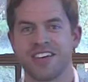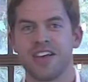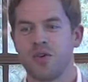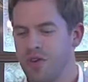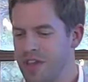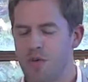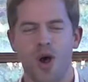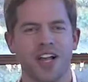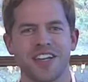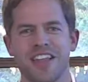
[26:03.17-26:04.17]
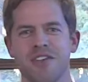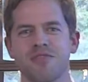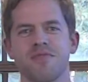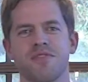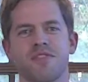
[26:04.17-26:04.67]
When they walk into that
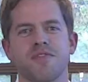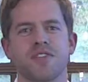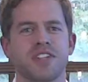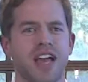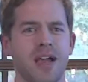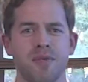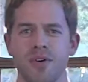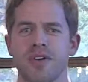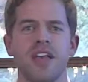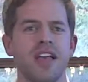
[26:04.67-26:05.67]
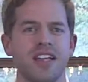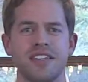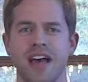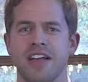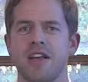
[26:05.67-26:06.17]
room for the first time or
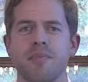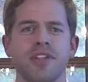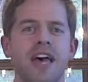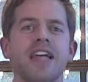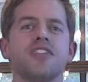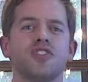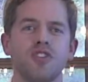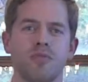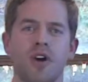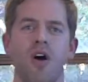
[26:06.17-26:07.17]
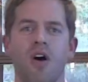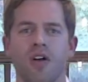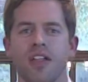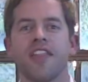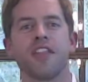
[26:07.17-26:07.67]
dial up on that Zoom
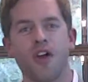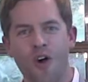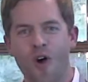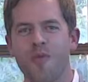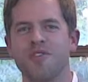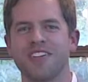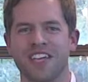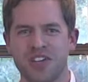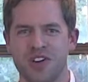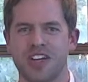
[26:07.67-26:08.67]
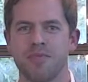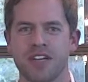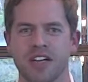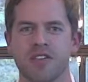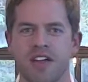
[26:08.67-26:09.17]
call, they're hoping that you're going to
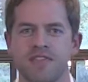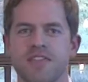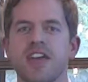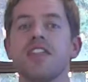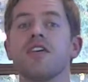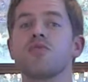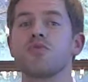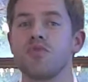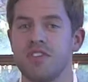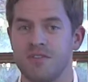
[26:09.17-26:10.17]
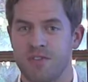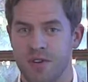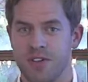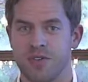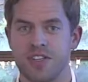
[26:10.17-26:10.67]
be a great fit. They're rooting for
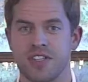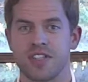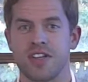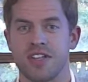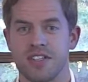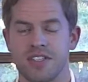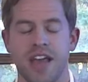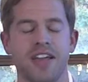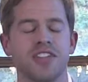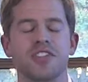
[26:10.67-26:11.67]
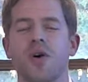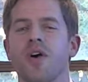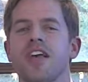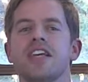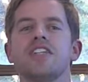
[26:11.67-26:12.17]
you inside. So
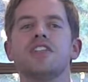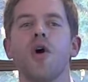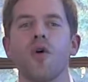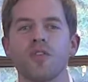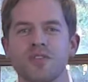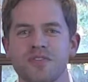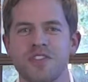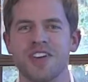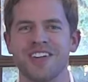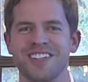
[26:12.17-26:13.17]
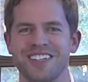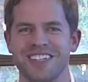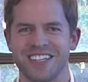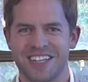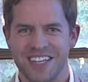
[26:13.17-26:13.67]
don't feel
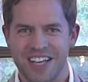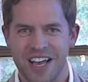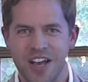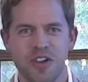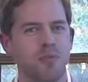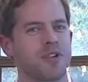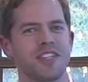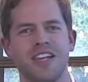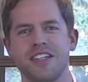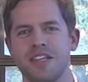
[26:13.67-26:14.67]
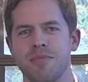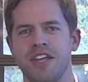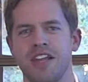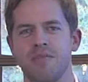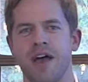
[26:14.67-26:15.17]
100%
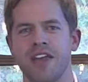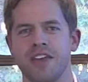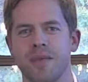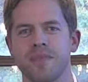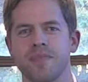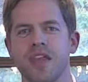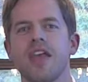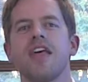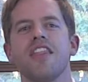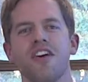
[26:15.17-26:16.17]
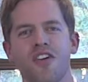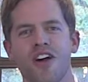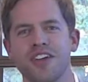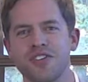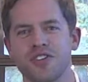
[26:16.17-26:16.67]
intimidated by them. They're
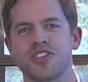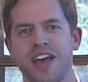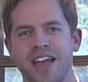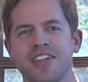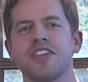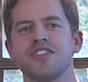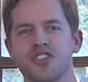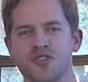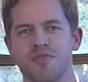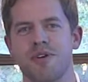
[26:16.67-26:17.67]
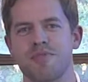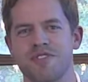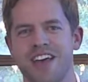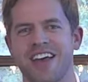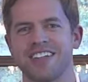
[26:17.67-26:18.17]
on your side. Just remember
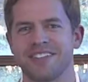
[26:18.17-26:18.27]
that.